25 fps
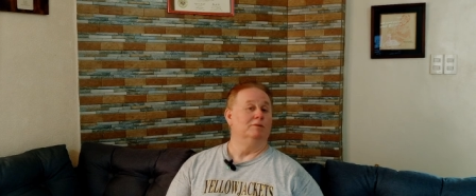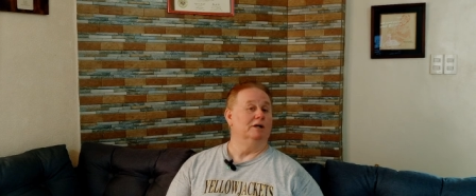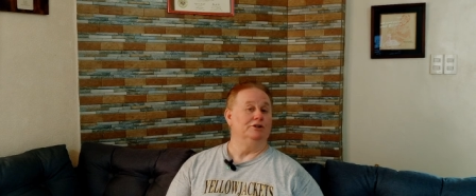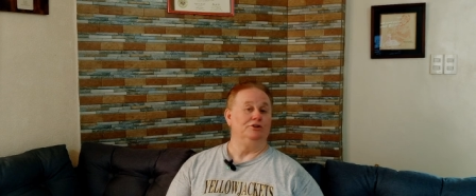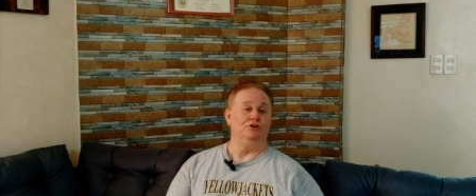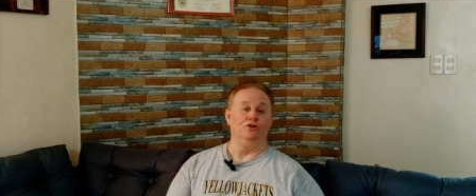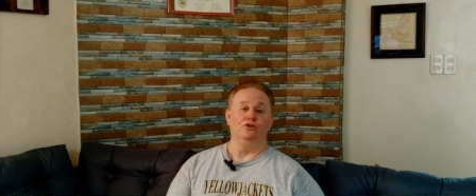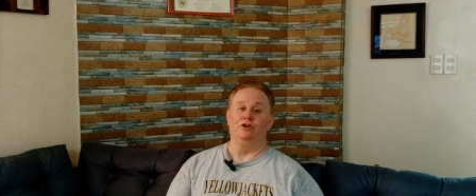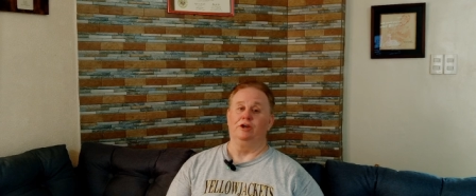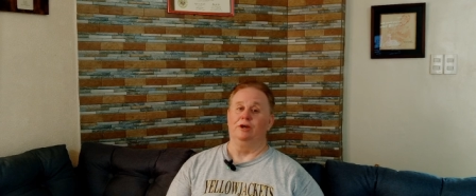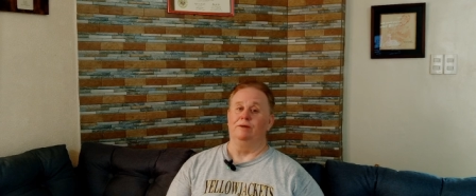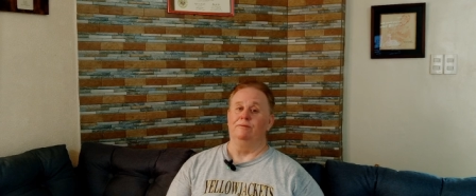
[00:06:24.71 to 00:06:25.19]

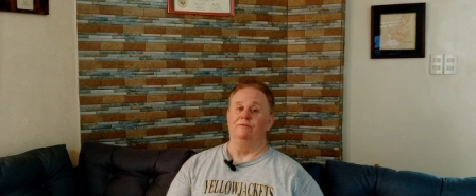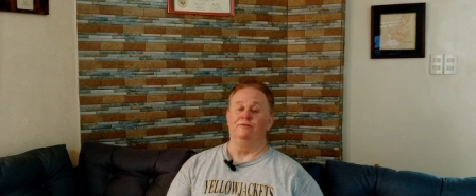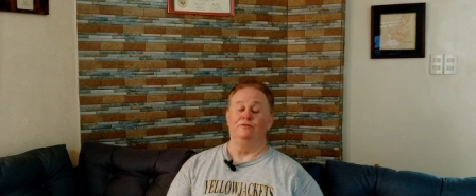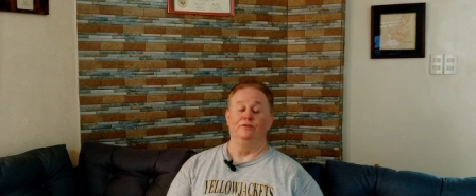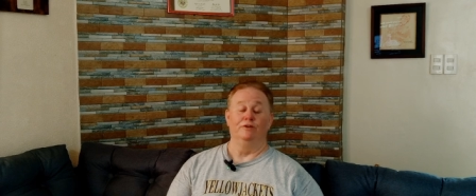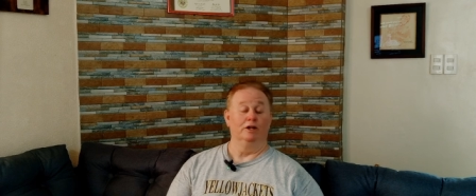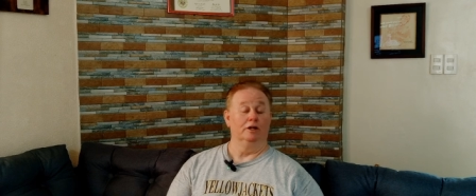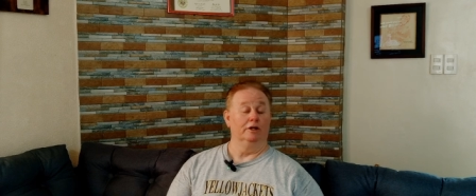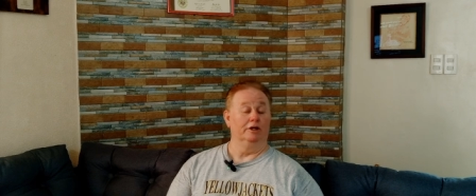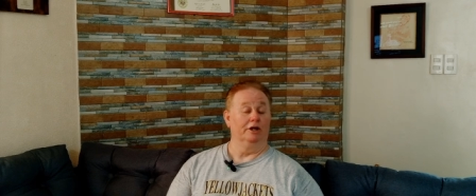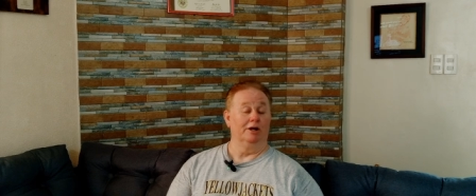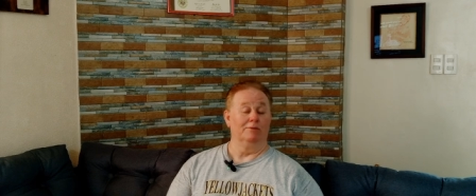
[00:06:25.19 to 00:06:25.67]
But you can
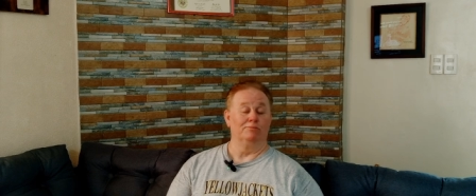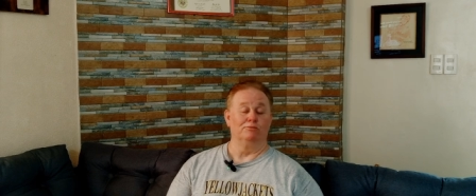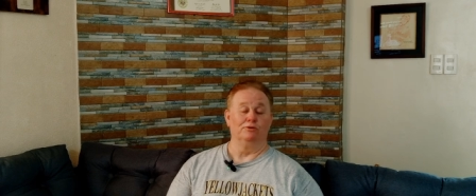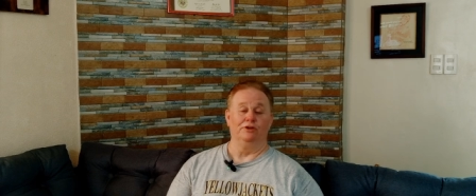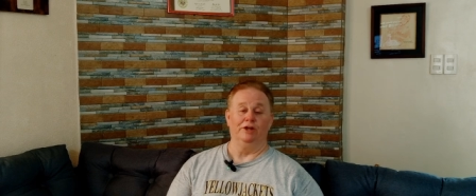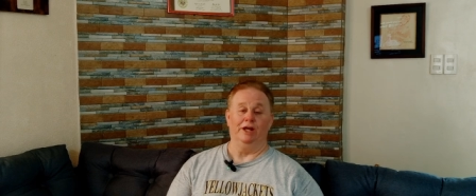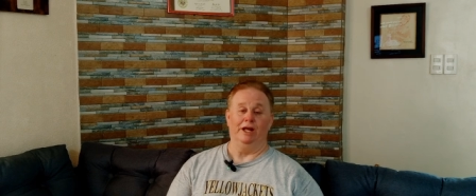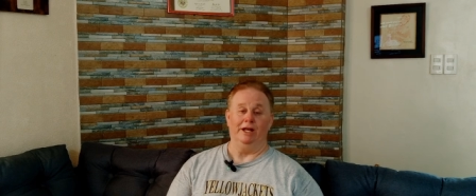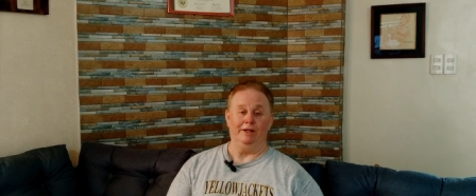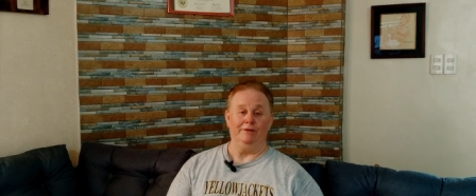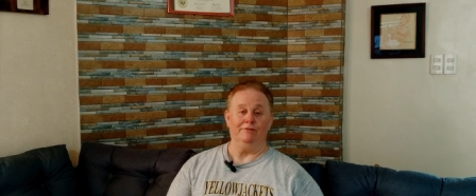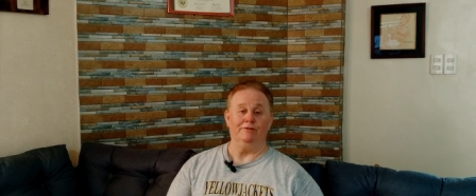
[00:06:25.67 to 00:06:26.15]
fill it
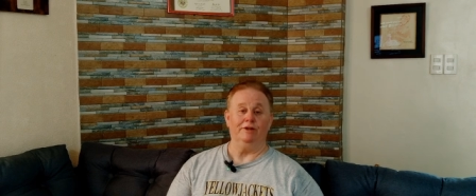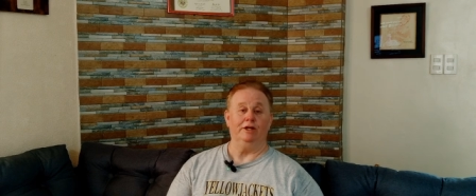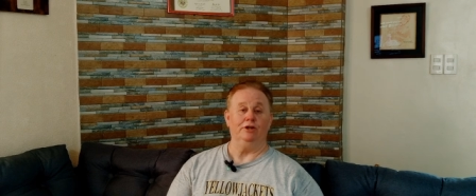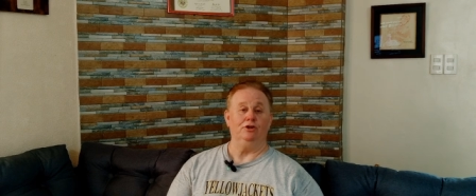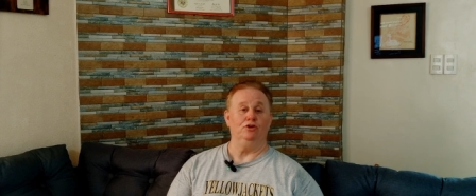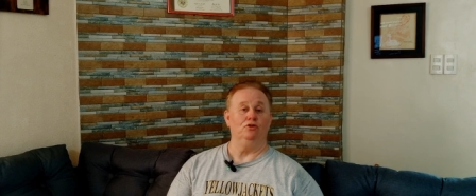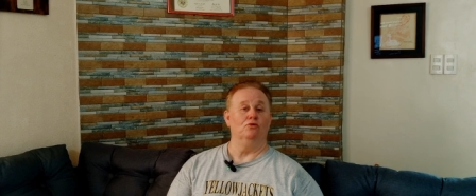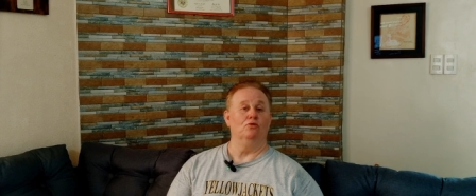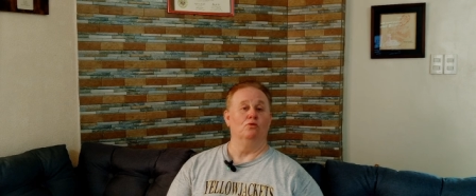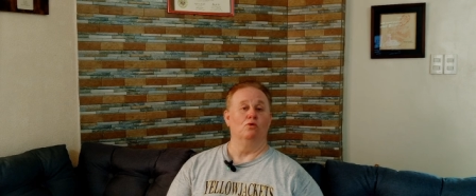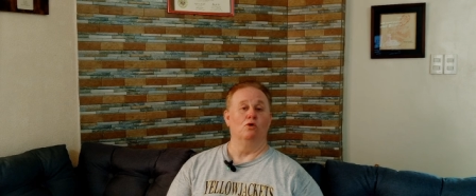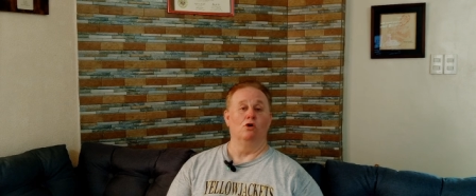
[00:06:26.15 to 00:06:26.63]
up with
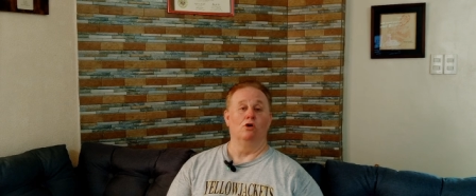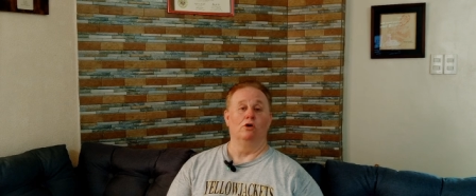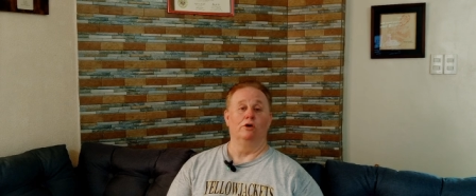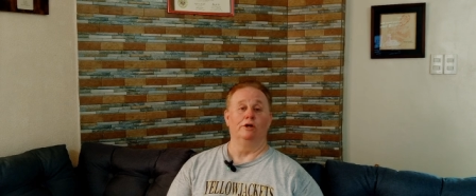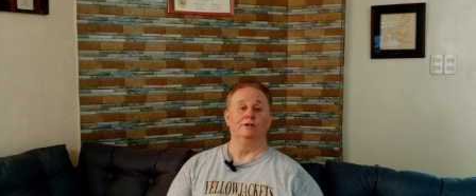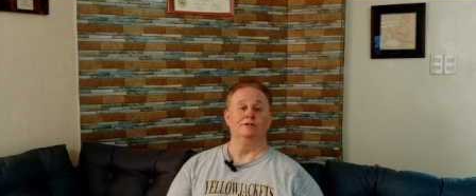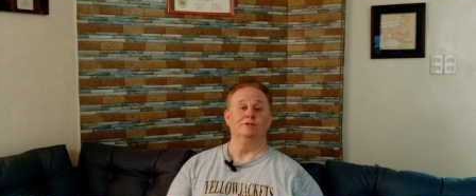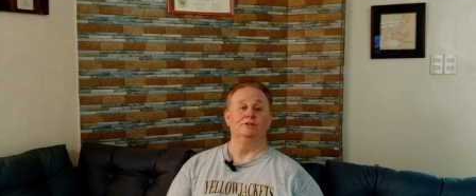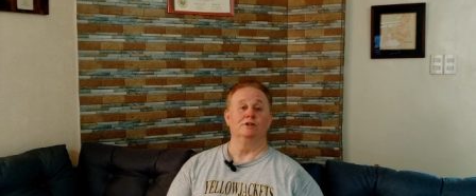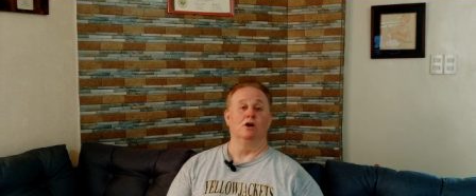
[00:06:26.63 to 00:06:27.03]
anything you want,